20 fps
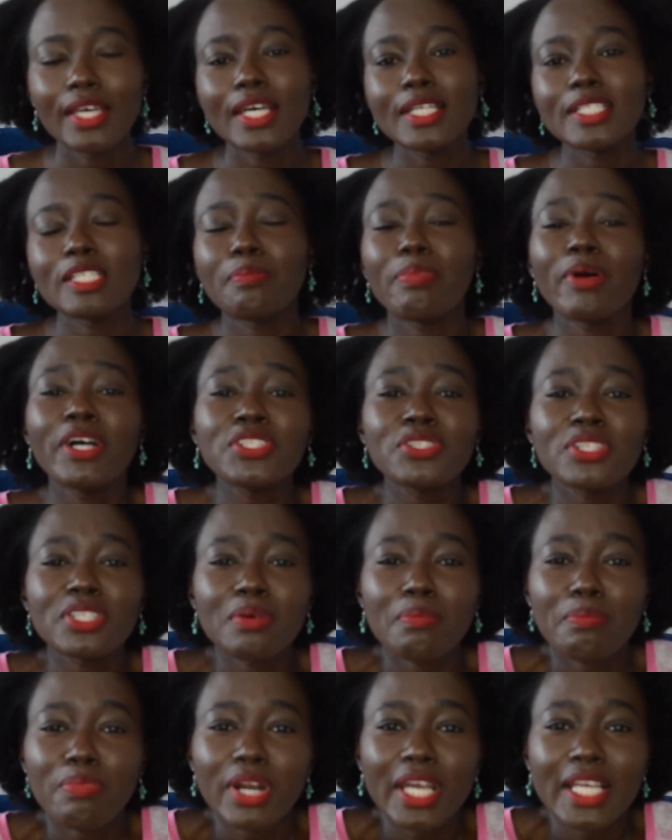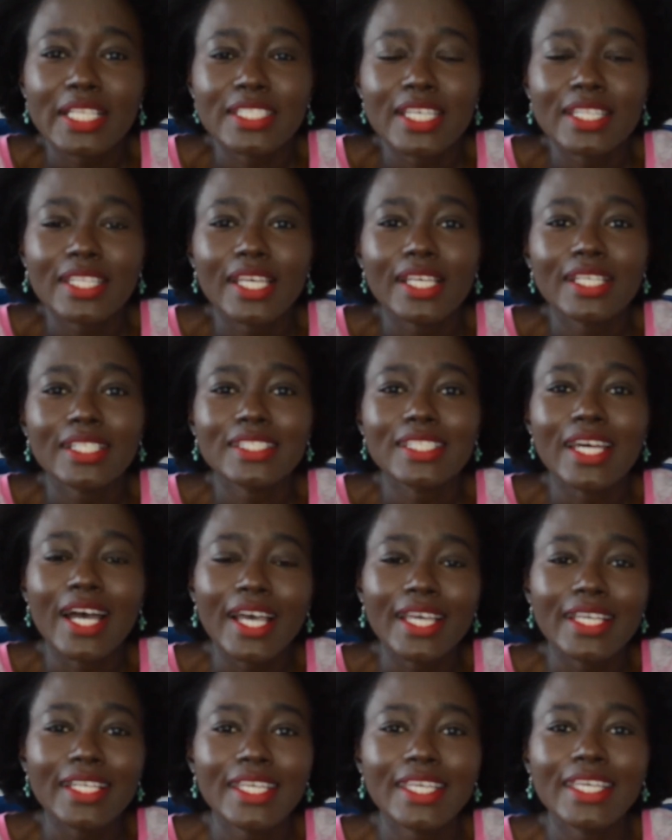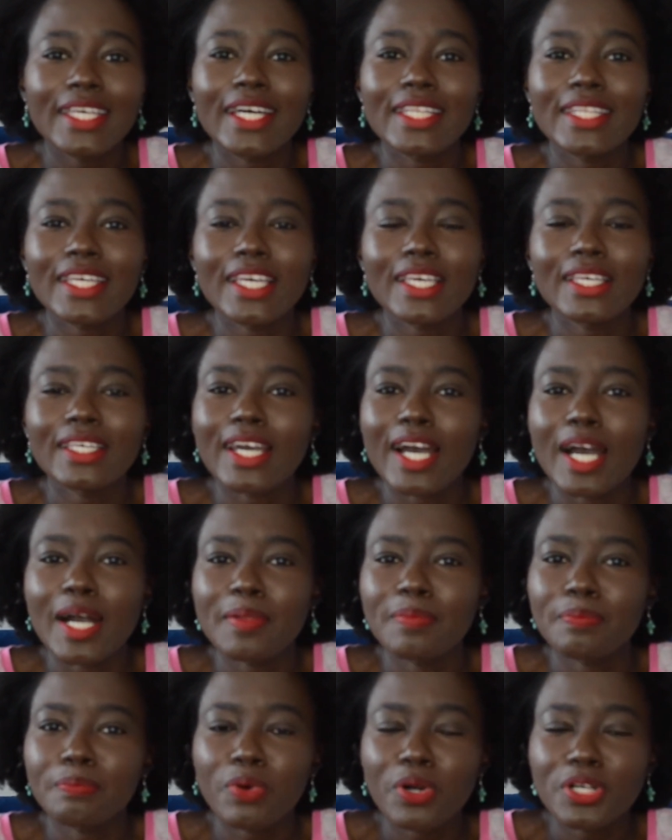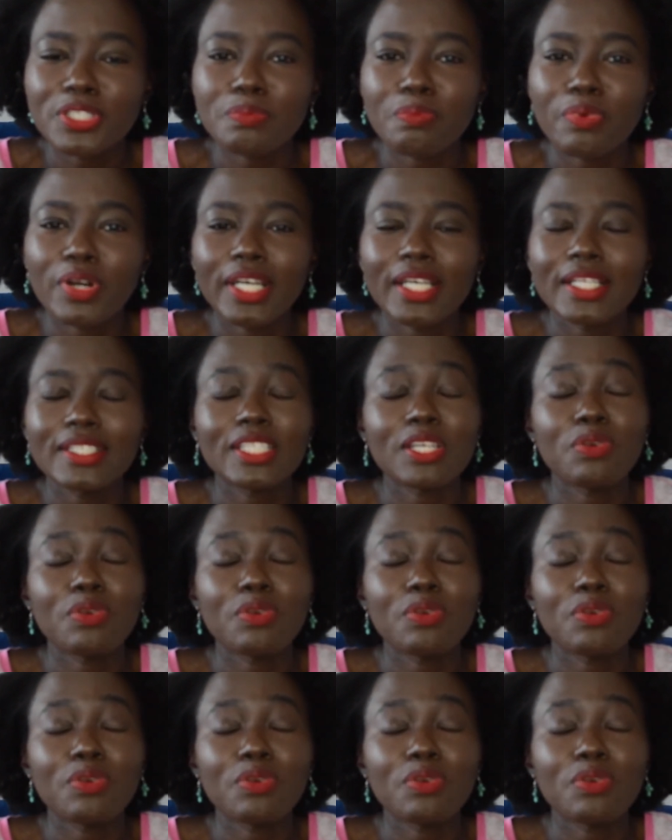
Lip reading: Depends on the braids. Are they tiny? Are they box braids?